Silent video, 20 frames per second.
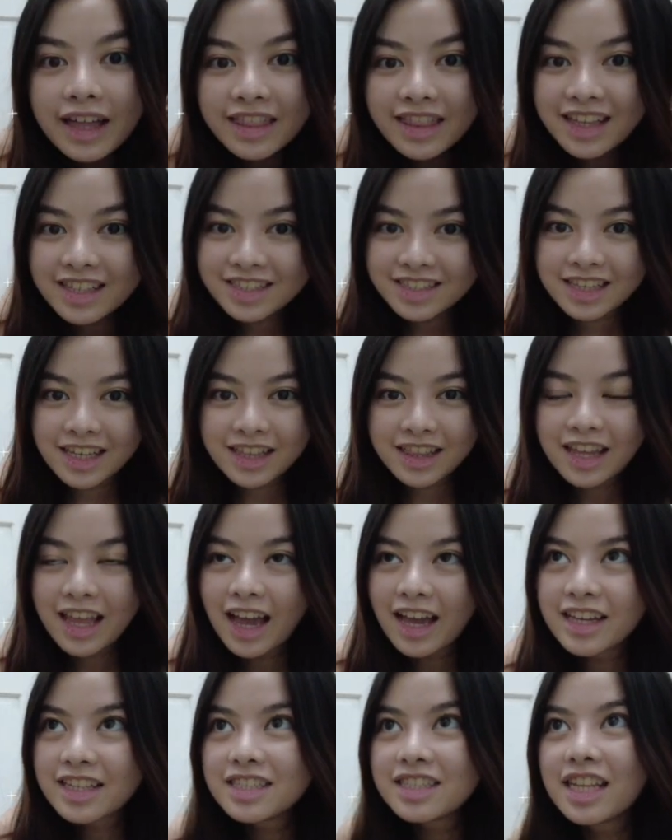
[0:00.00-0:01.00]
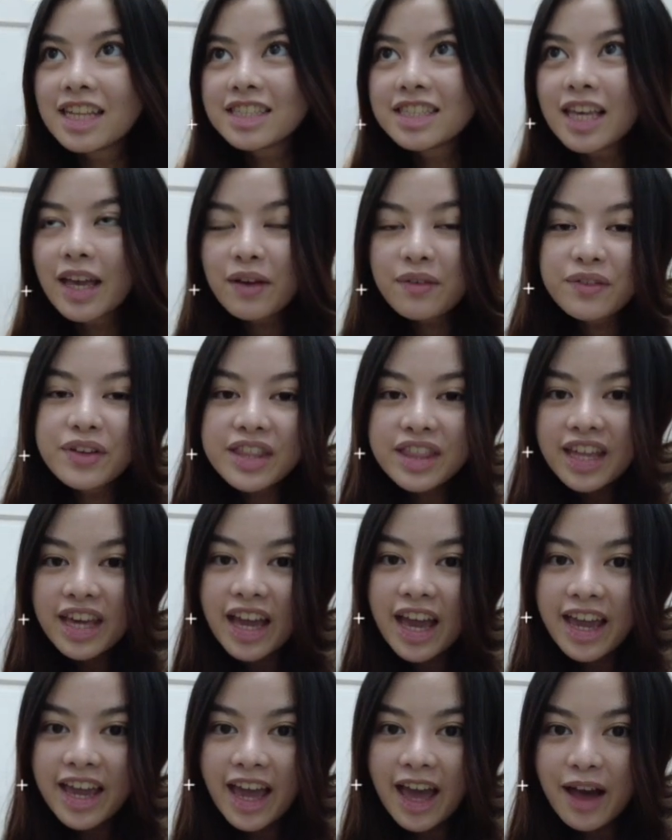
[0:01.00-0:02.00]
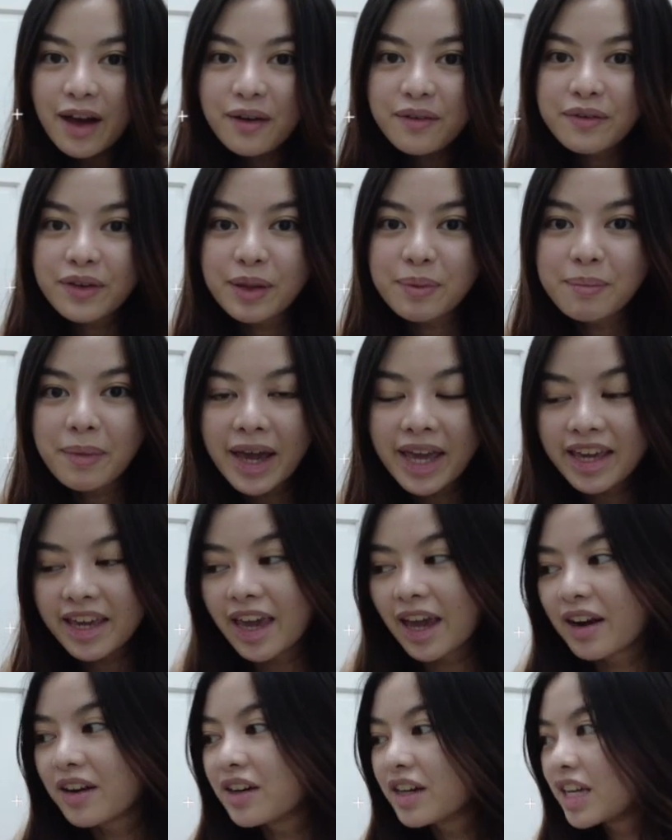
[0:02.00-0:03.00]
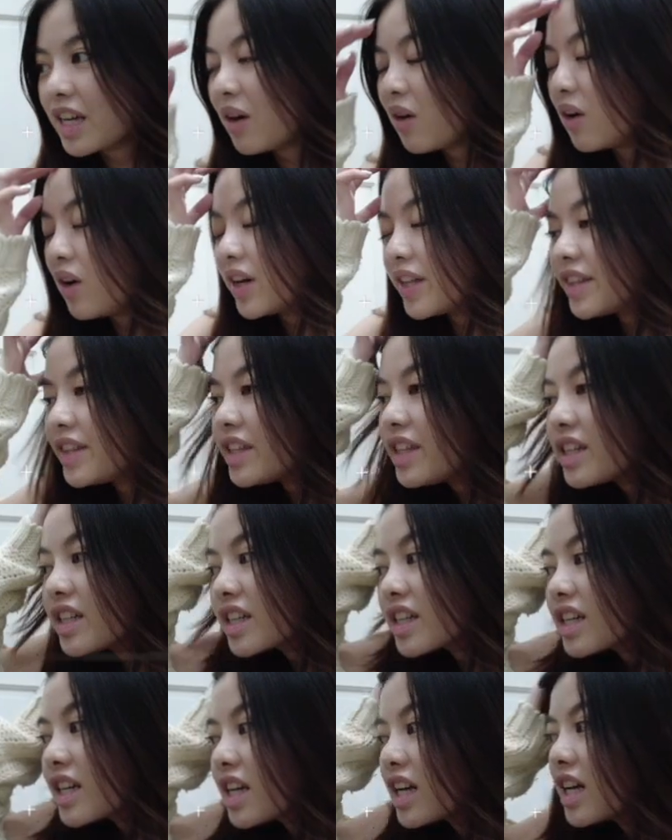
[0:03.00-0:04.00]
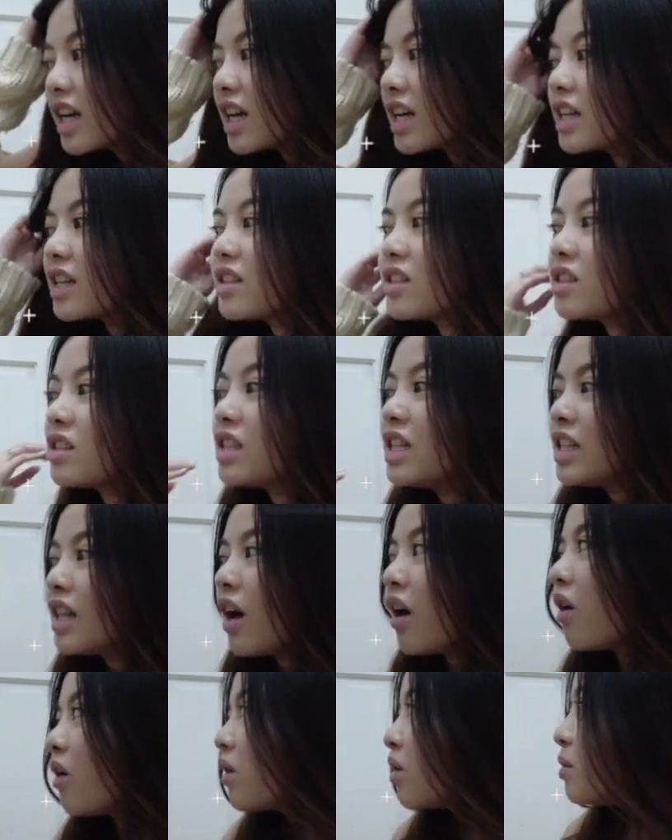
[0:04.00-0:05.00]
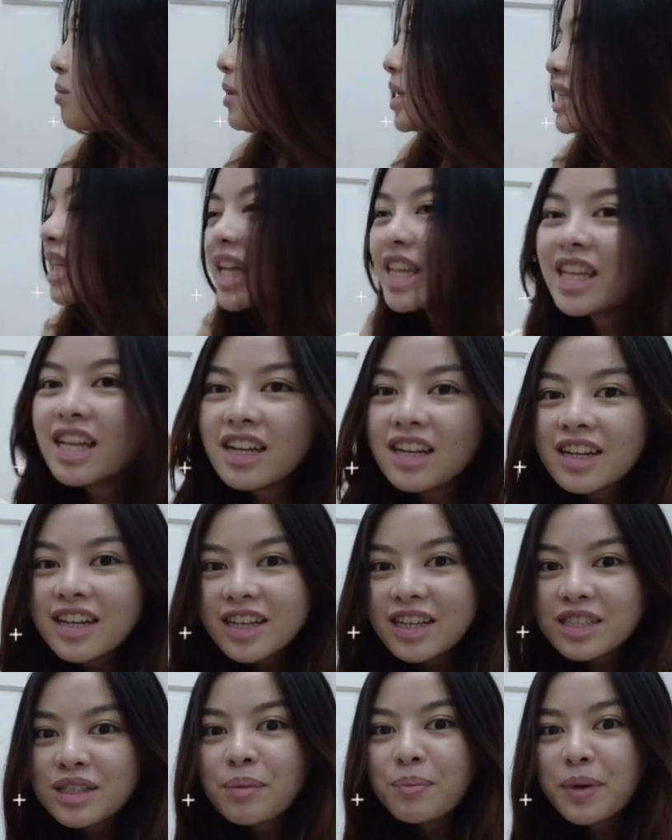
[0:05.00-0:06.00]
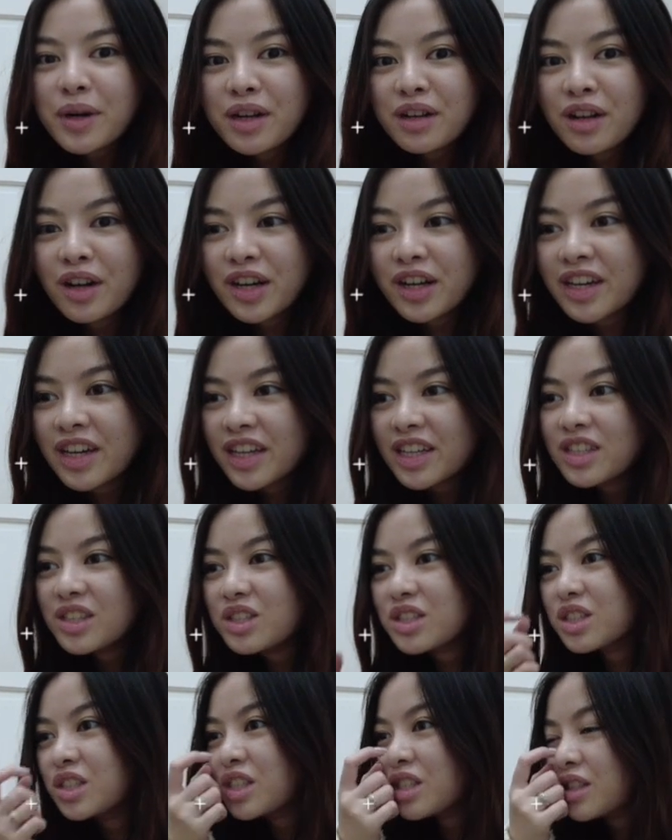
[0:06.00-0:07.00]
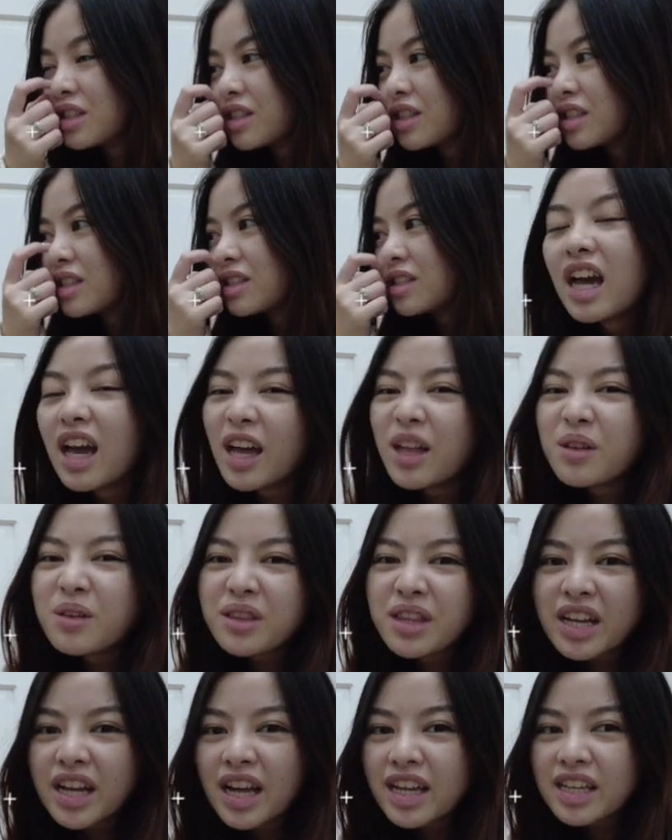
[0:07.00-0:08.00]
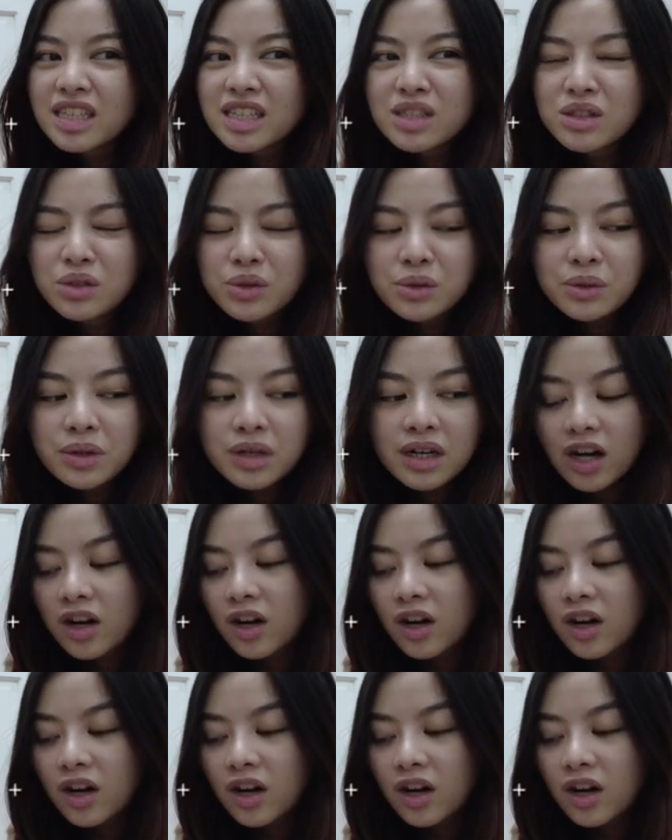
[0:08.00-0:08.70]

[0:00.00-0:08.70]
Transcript: That's it, guys. That's everything I have in my carry-on. Di na ako magdadala ng isa pang luggage just because I don't think I need to.